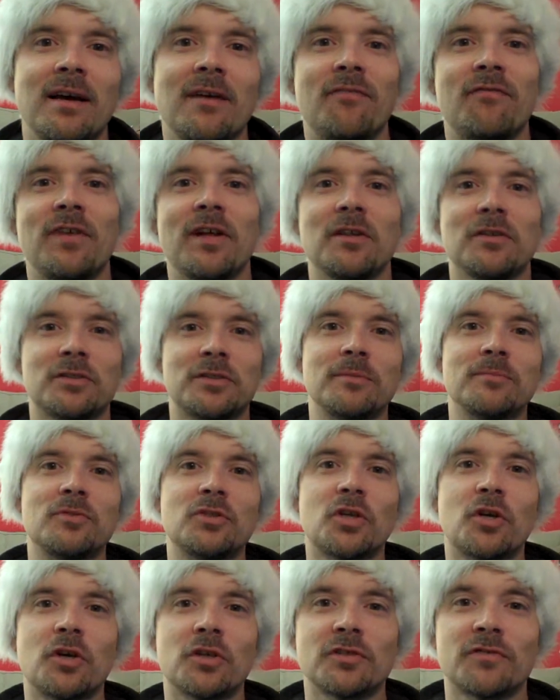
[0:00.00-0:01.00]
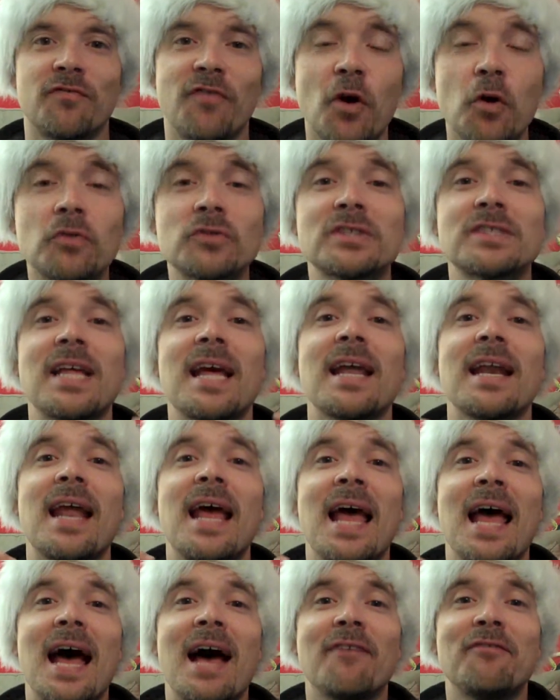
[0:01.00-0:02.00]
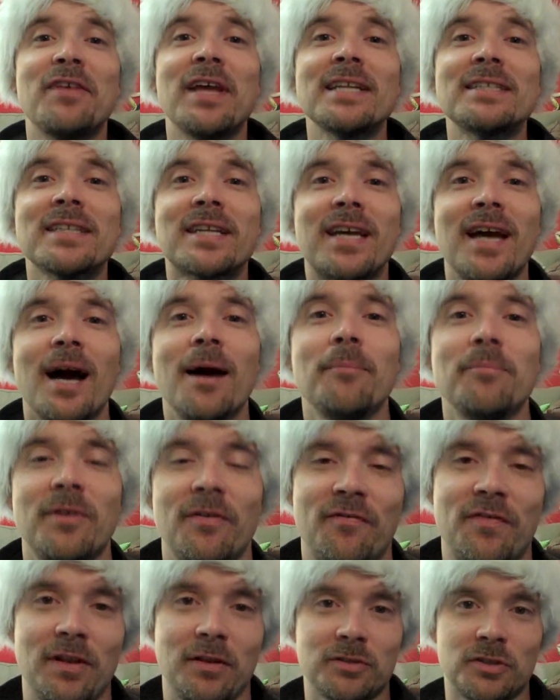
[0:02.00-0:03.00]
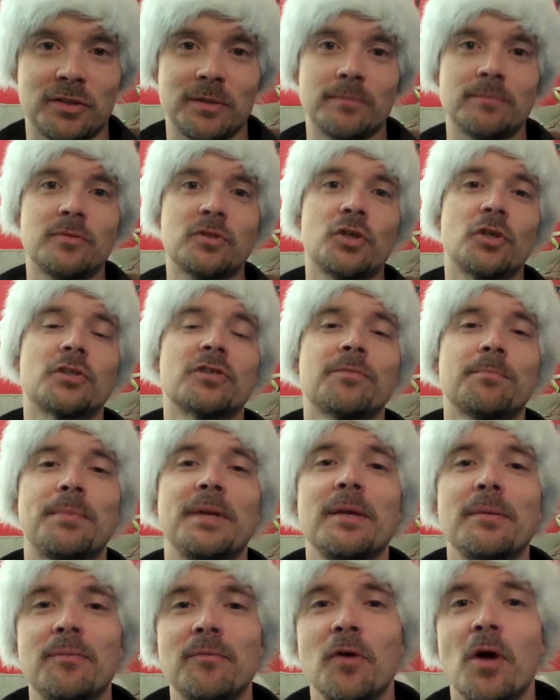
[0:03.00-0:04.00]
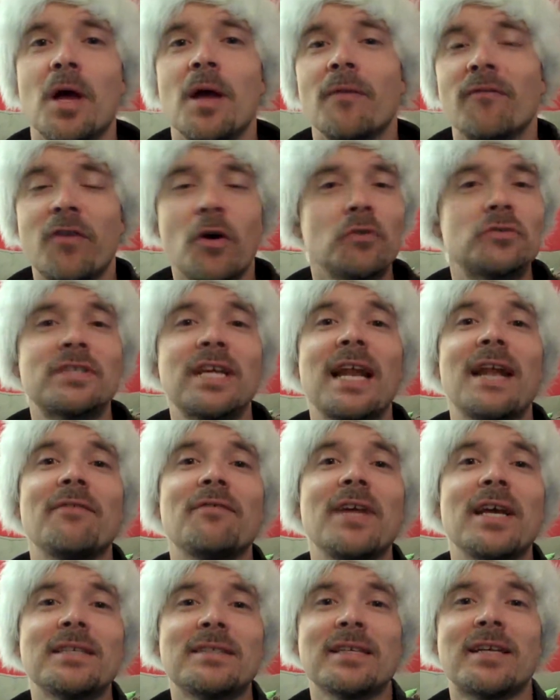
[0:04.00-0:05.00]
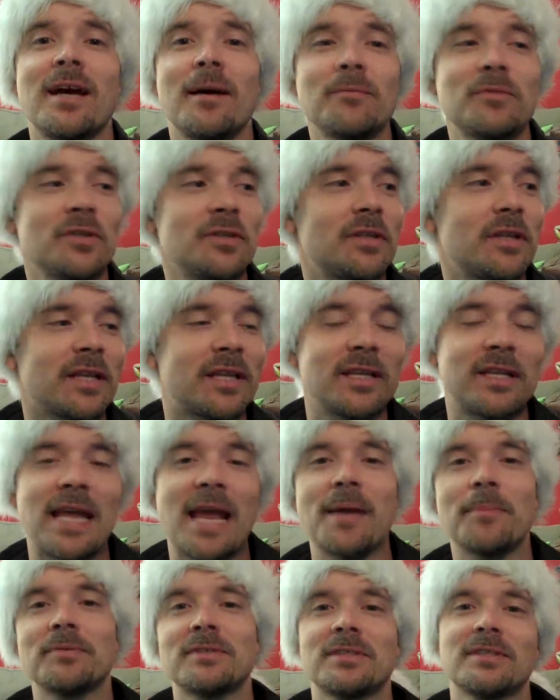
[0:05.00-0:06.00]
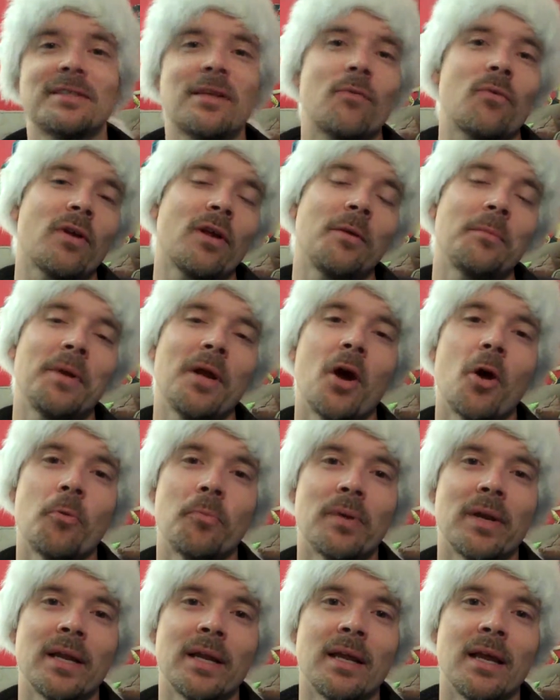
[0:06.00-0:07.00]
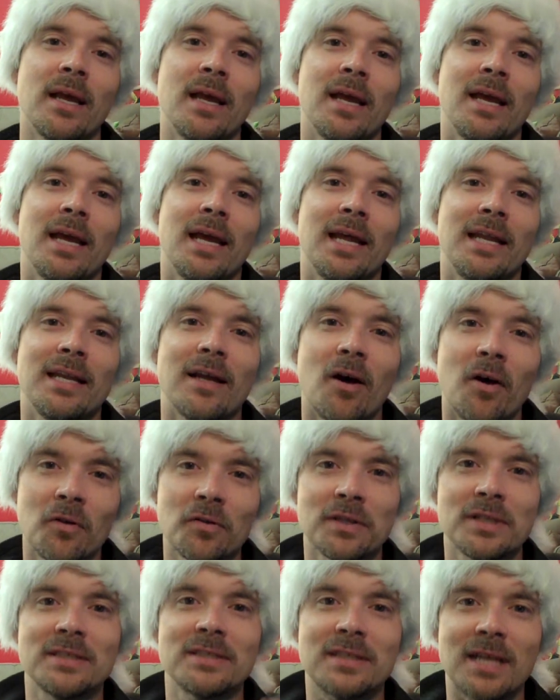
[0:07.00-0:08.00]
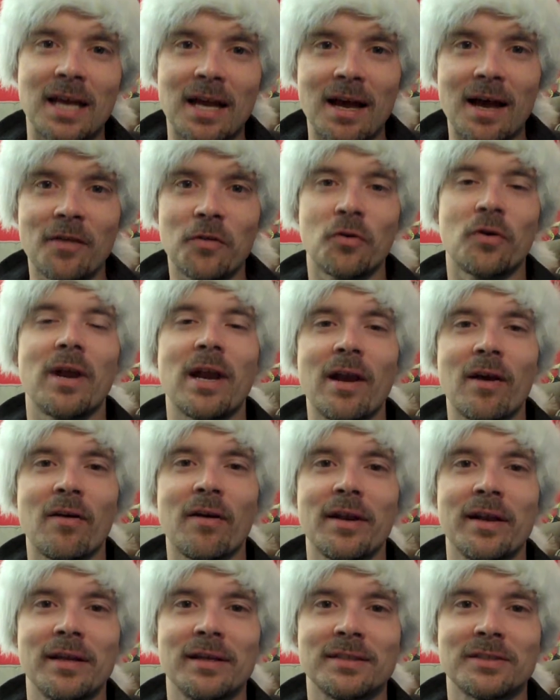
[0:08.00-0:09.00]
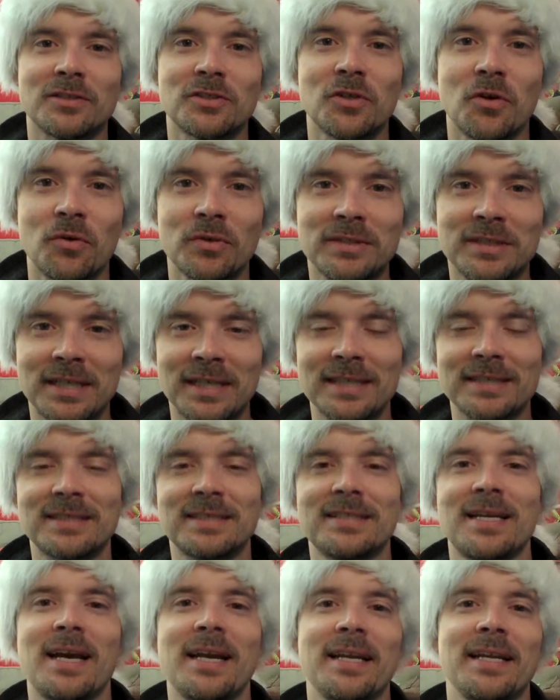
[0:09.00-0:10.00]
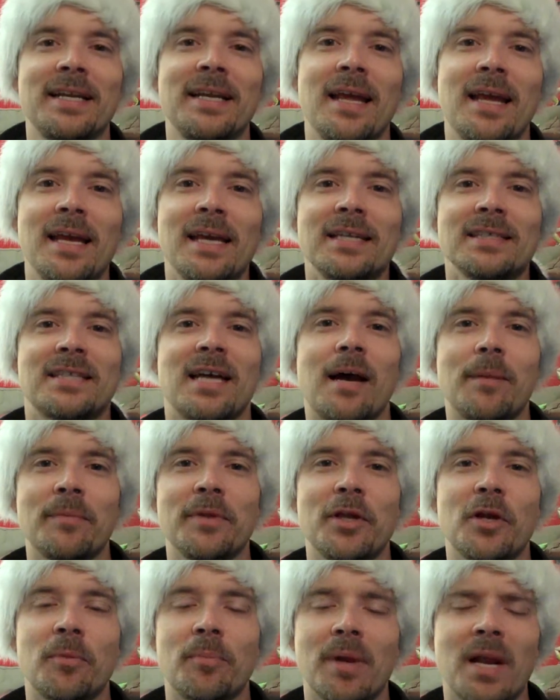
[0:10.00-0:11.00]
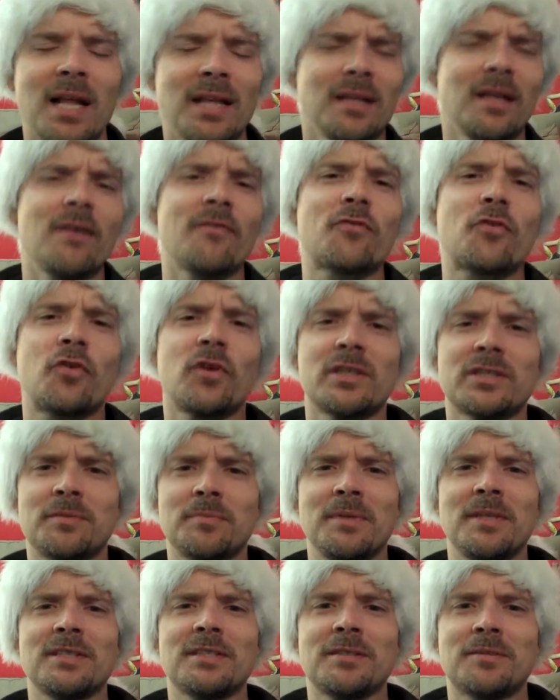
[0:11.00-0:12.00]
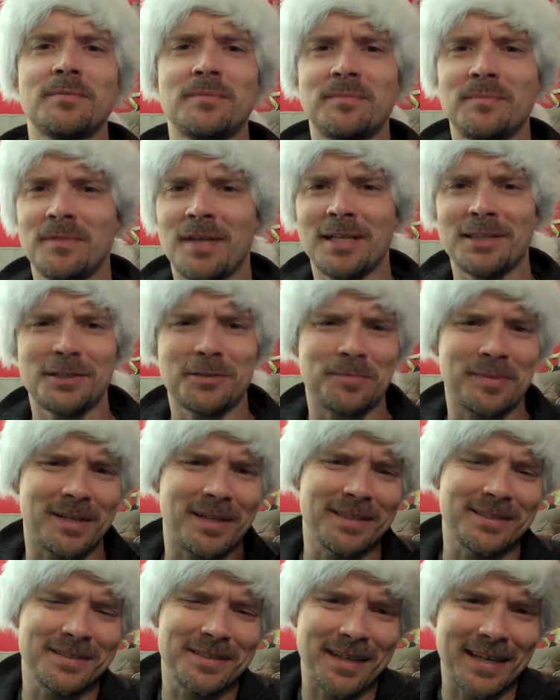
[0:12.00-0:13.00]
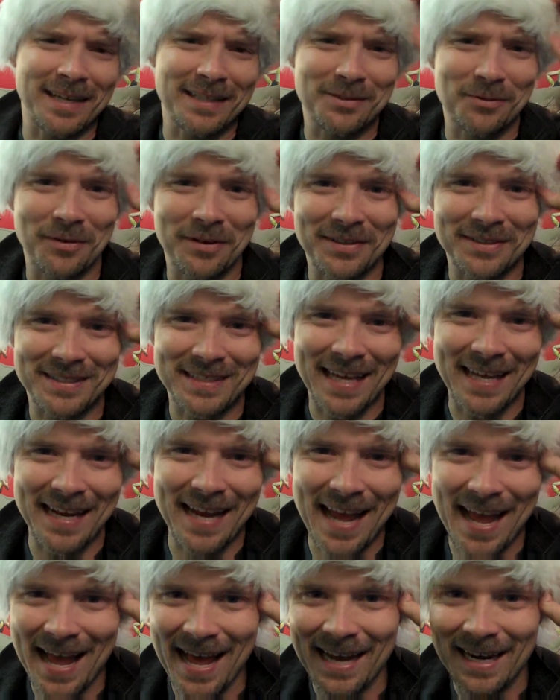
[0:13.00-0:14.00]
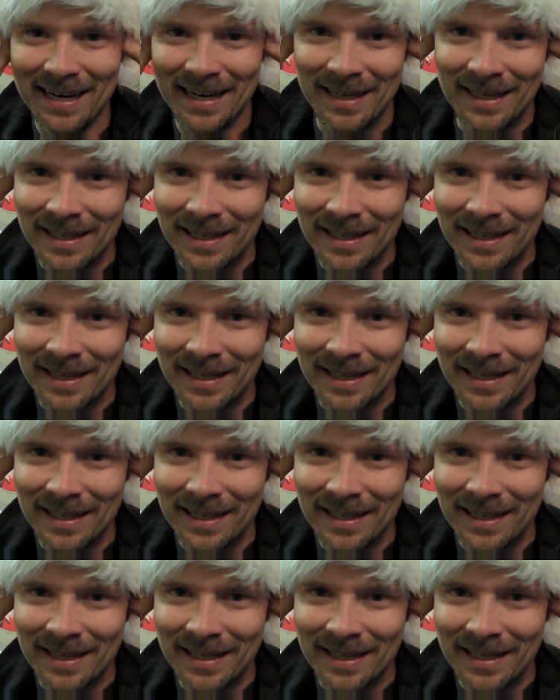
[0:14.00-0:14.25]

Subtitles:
of Fellowship Church. Folks that have yet to come to Fellowship Church, folks that have yet to come to the campuses that we're going to be opening in all these other areas. So it's an exciting time of year. But I love Christmas, not just because I get to wear the Santa hat.